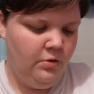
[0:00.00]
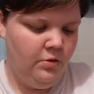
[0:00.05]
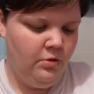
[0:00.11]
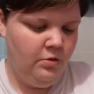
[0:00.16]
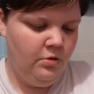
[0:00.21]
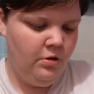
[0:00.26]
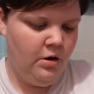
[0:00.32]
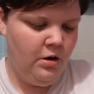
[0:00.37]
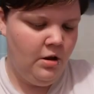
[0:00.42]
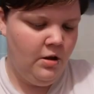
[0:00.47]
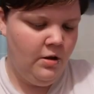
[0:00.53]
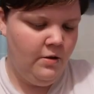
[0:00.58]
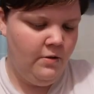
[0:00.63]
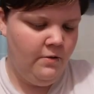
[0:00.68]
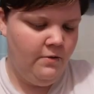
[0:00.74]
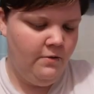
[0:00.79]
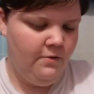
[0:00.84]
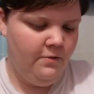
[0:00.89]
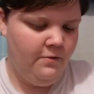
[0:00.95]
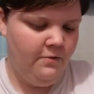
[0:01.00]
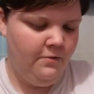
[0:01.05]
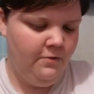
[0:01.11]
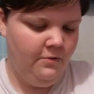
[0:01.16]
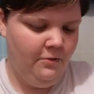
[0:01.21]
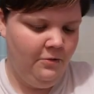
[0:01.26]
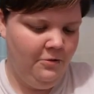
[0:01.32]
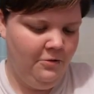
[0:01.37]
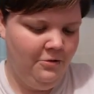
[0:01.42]
three,
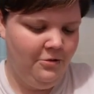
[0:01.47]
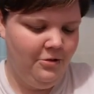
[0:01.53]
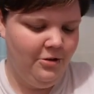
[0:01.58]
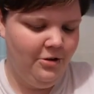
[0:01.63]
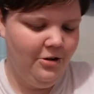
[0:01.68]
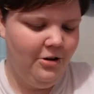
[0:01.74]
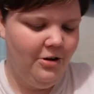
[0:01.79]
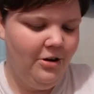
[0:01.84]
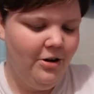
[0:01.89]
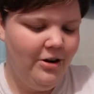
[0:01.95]
four,